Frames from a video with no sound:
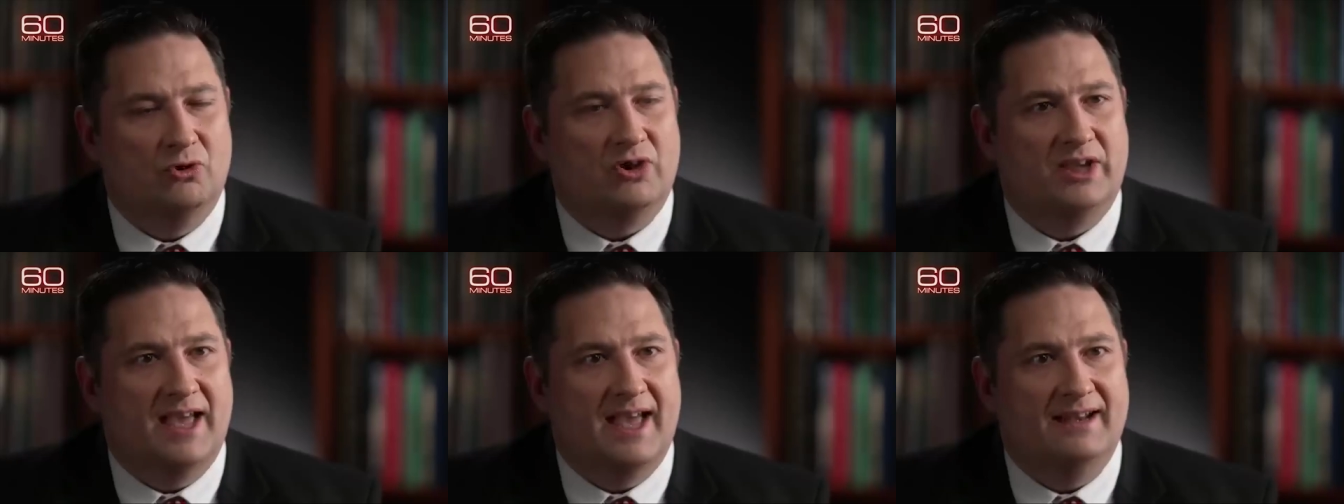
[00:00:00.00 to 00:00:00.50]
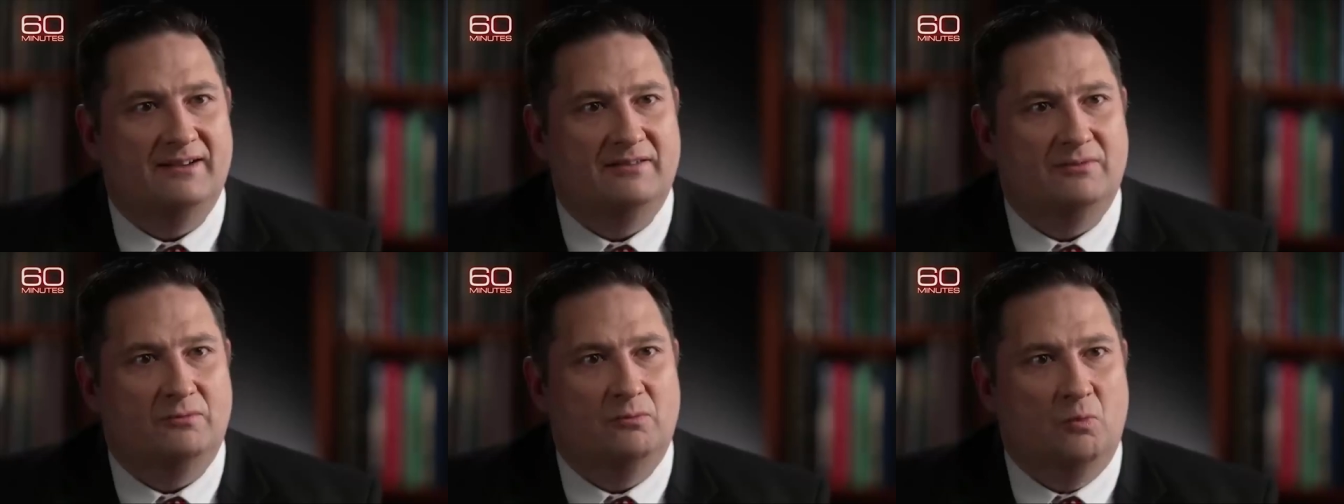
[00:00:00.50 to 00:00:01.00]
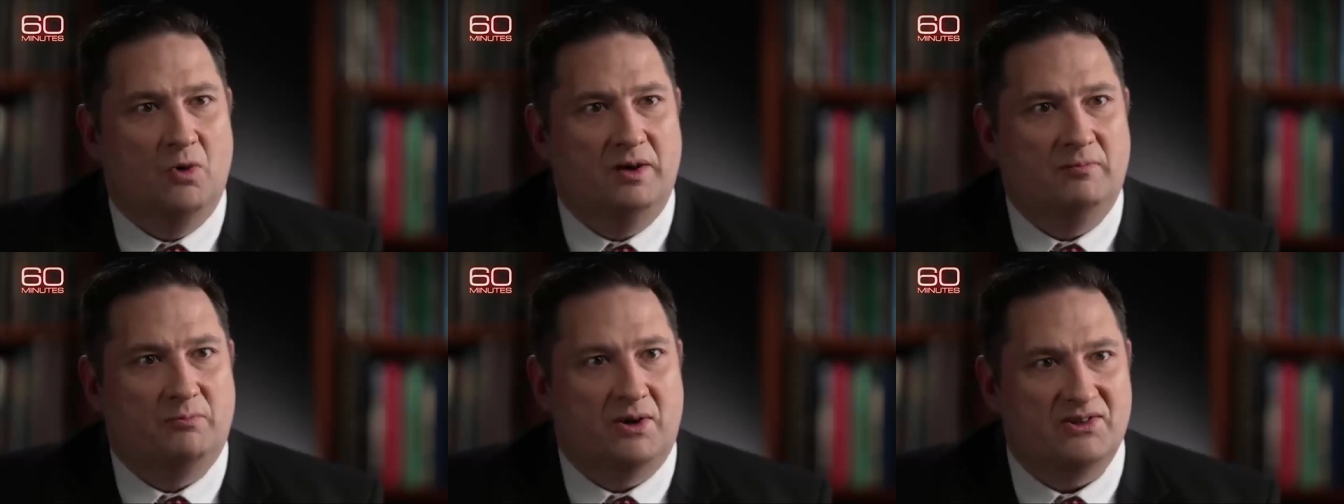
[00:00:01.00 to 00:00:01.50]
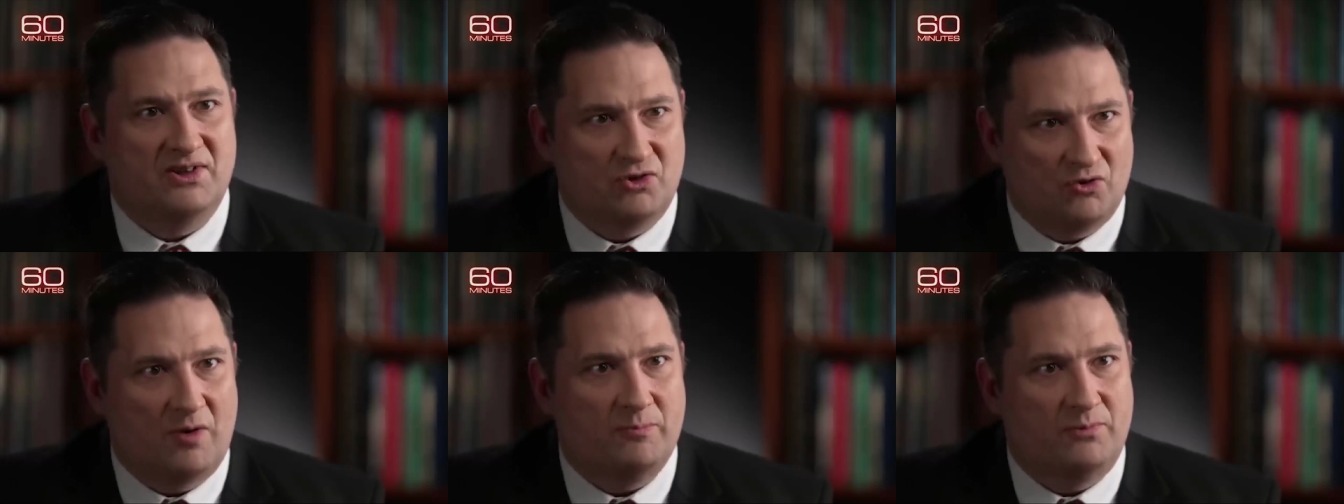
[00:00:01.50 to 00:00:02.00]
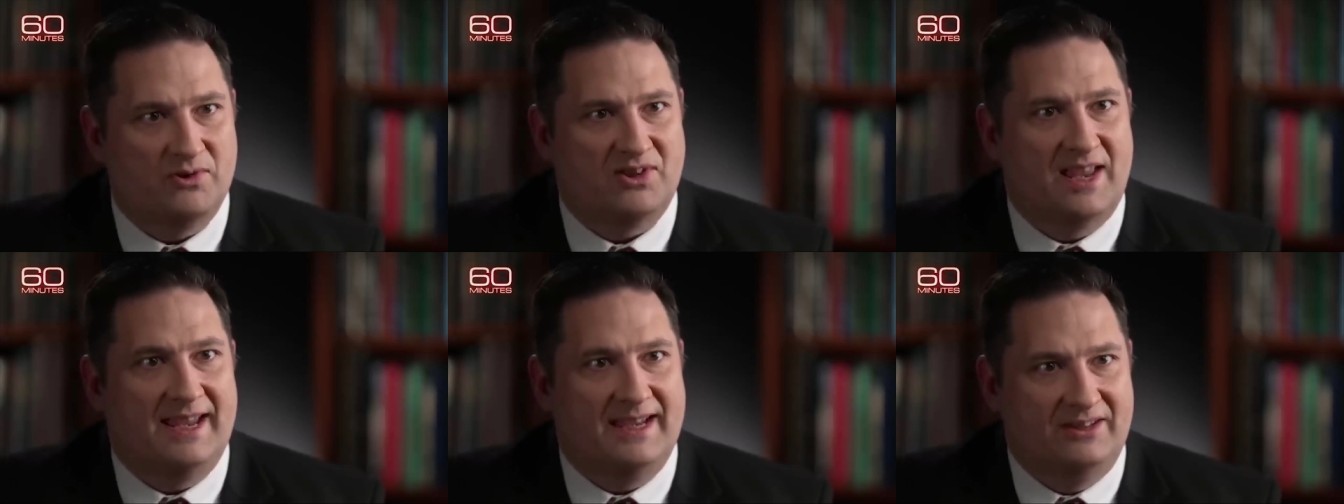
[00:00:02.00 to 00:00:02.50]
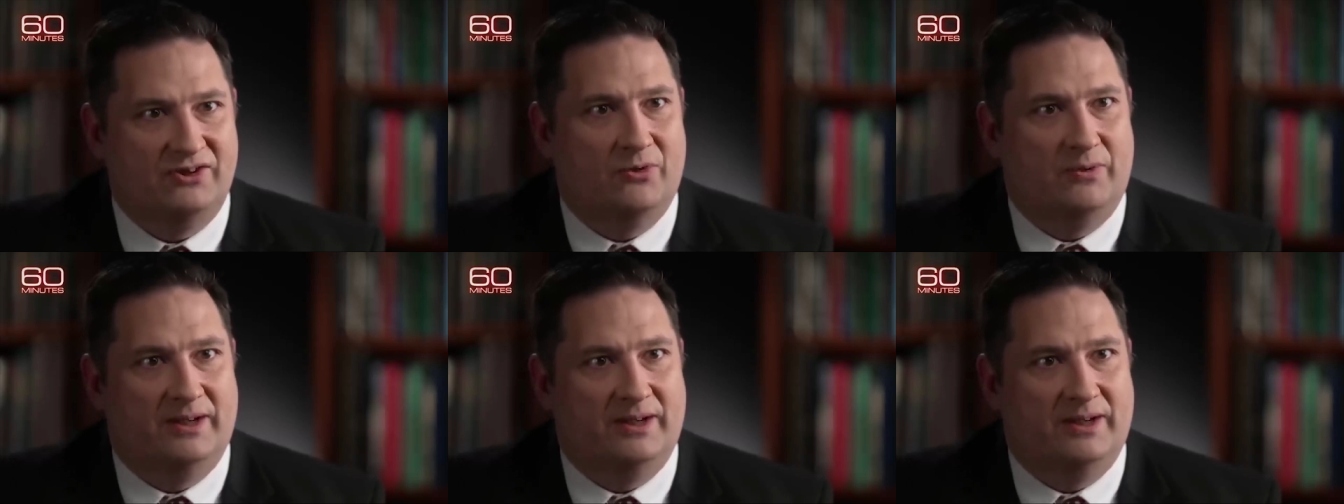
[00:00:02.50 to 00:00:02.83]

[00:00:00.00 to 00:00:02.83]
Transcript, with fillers: you to look at what President Trump was saying and